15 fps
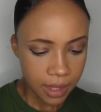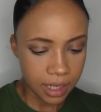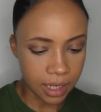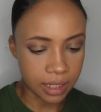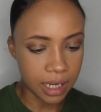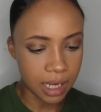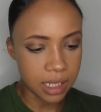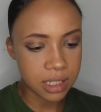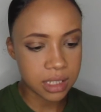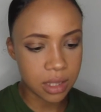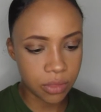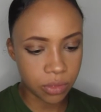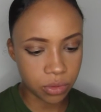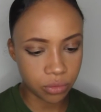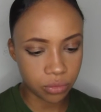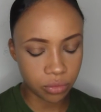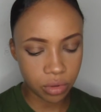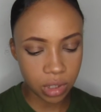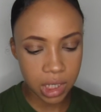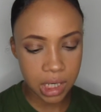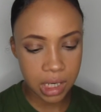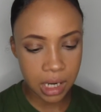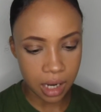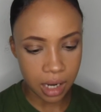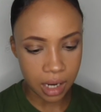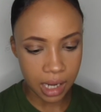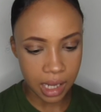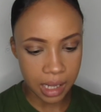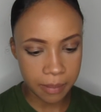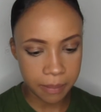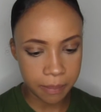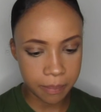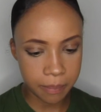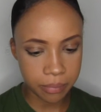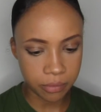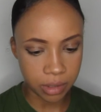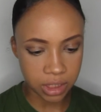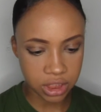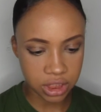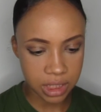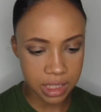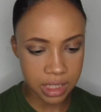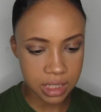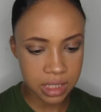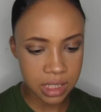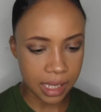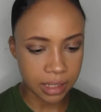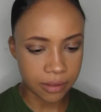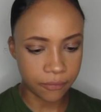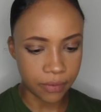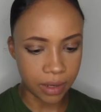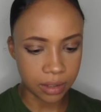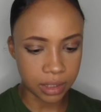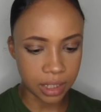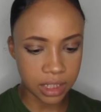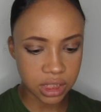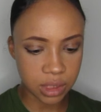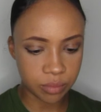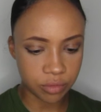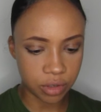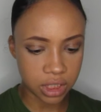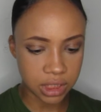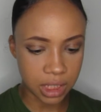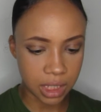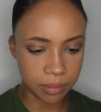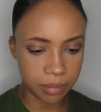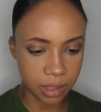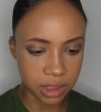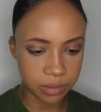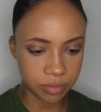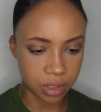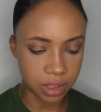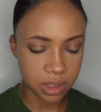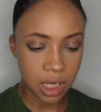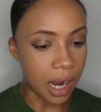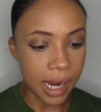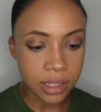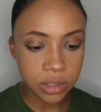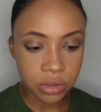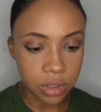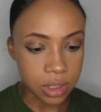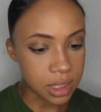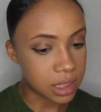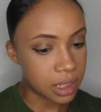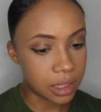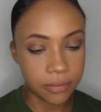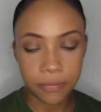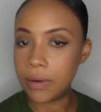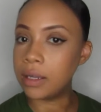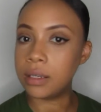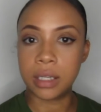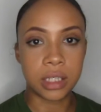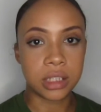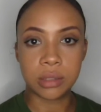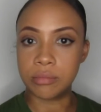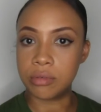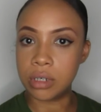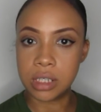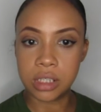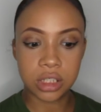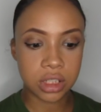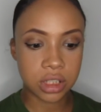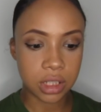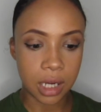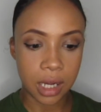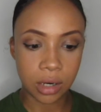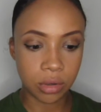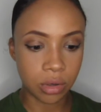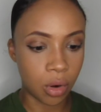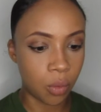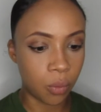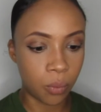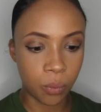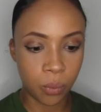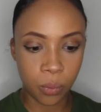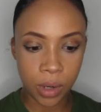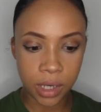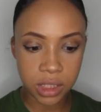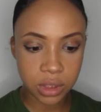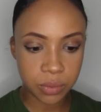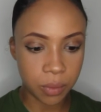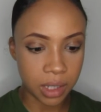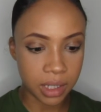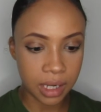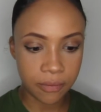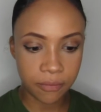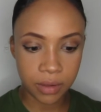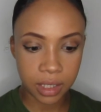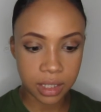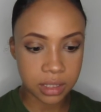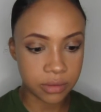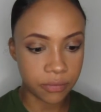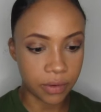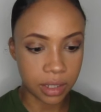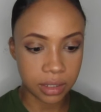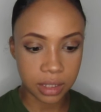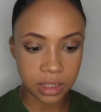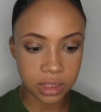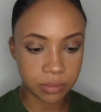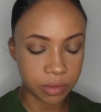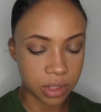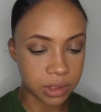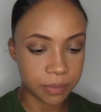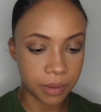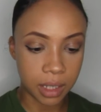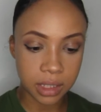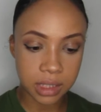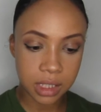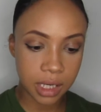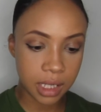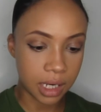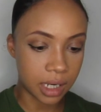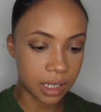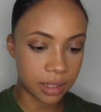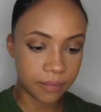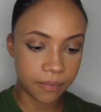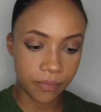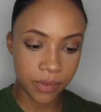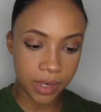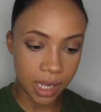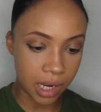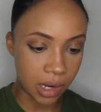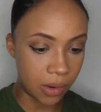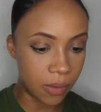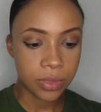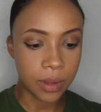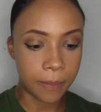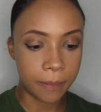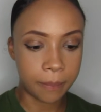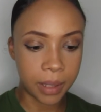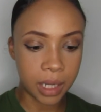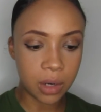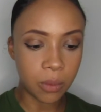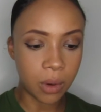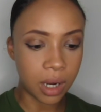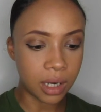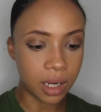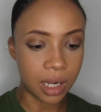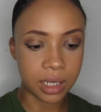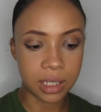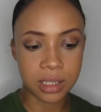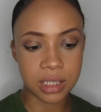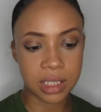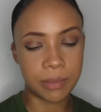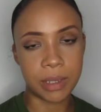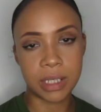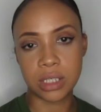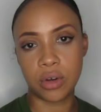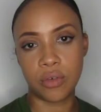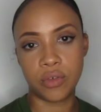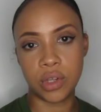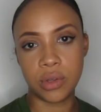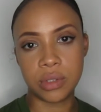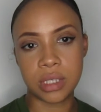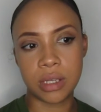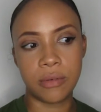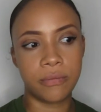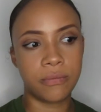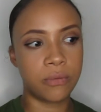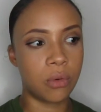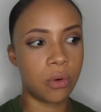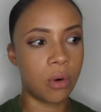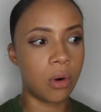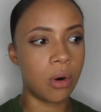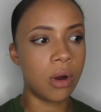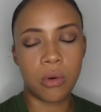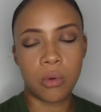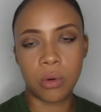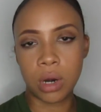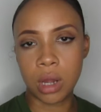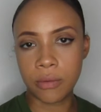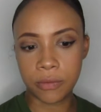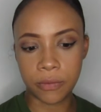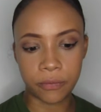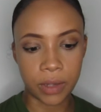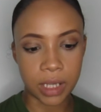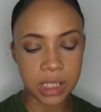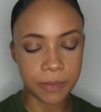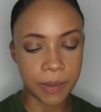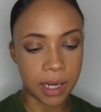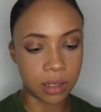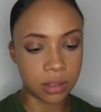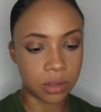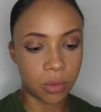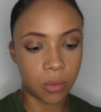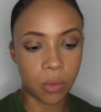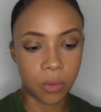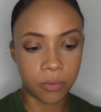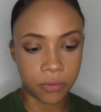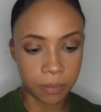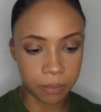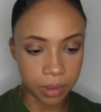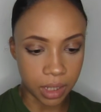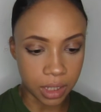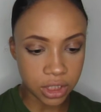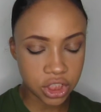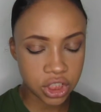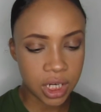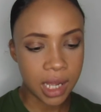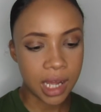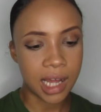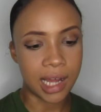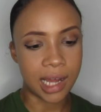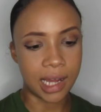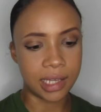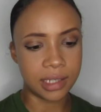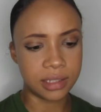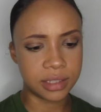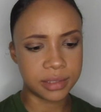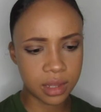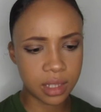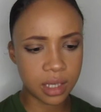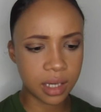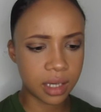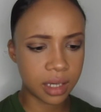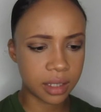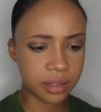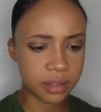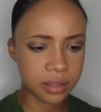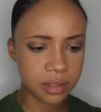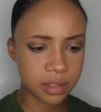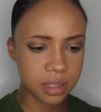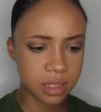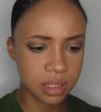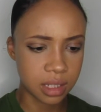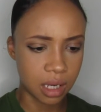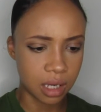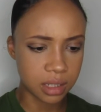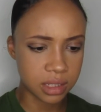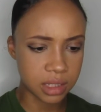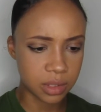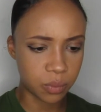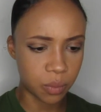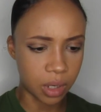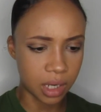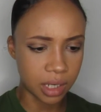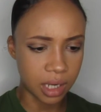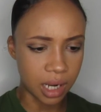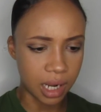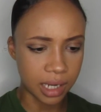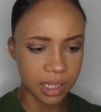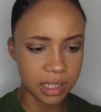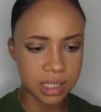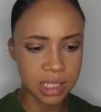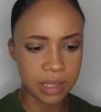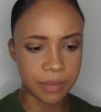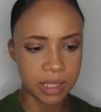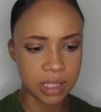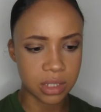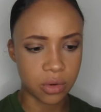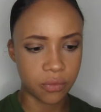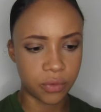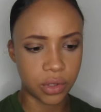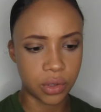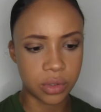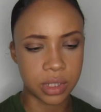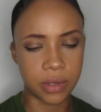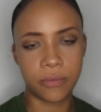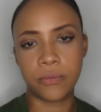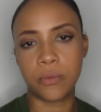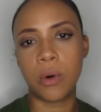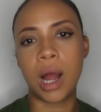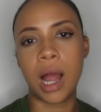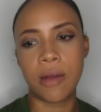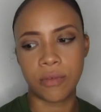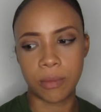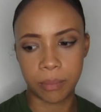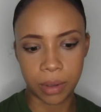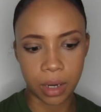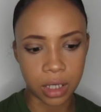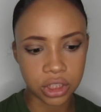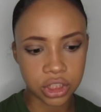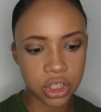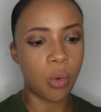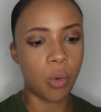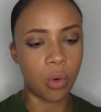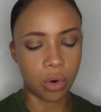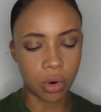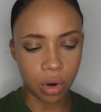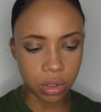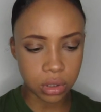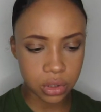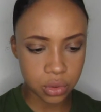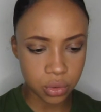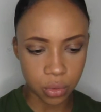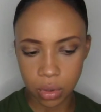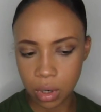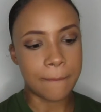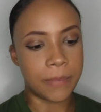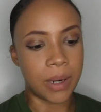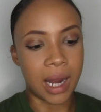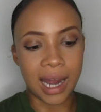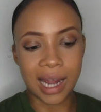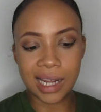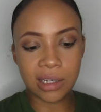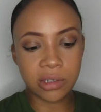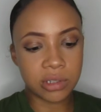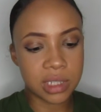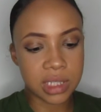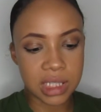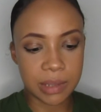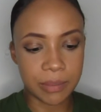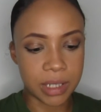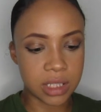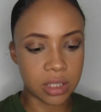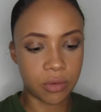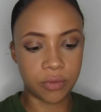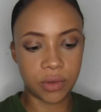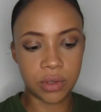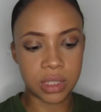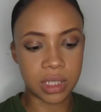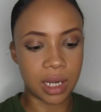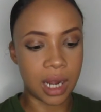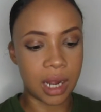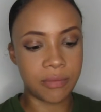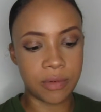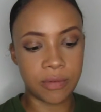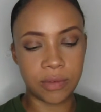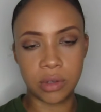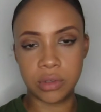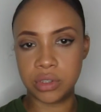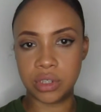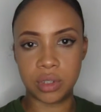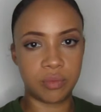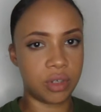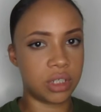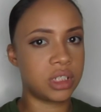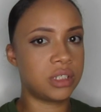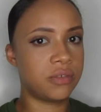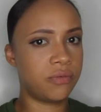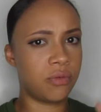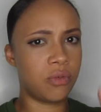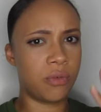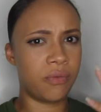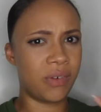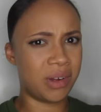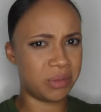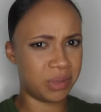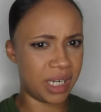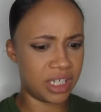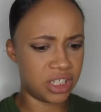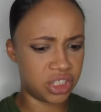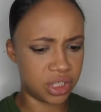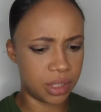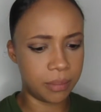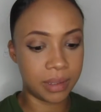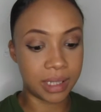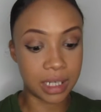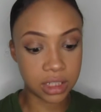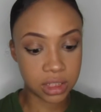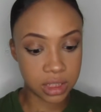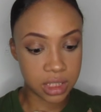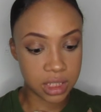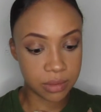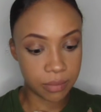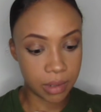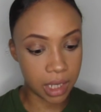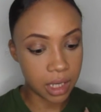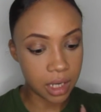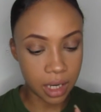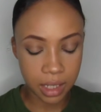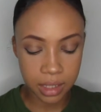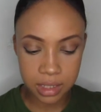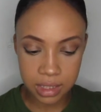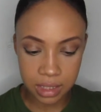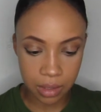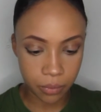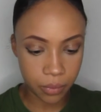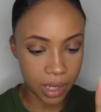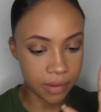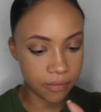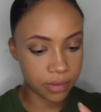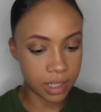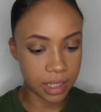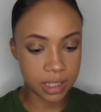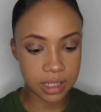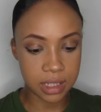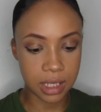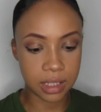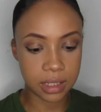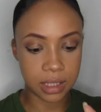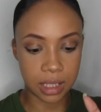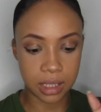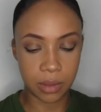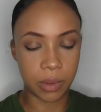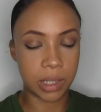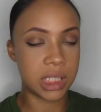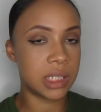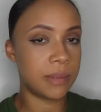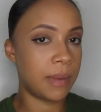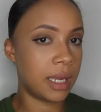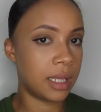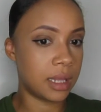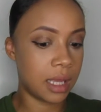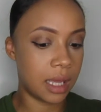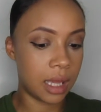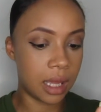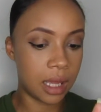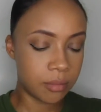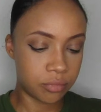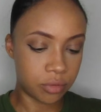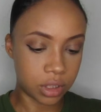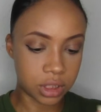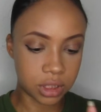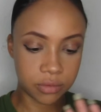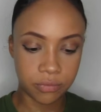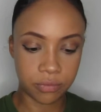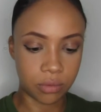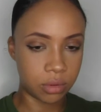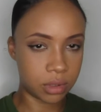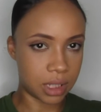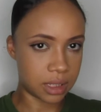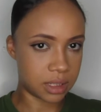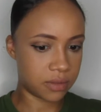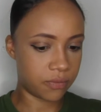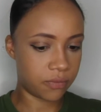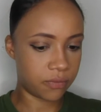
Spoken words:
Now it has 3 eye brushes and a foundation brush and a blush brush. I do not see the foundation brush. I don't know which one they think is the foundation brush, but I'll tell you that now. The big one I could see myself using for all over face powder or for blush, and the slanted one I could see myself using for either blush or contour, but I couldn't see myself using either of those 2 brushes for foundation. But that's just me. I understand whatever they decided that they wanted to make their brushes for, that's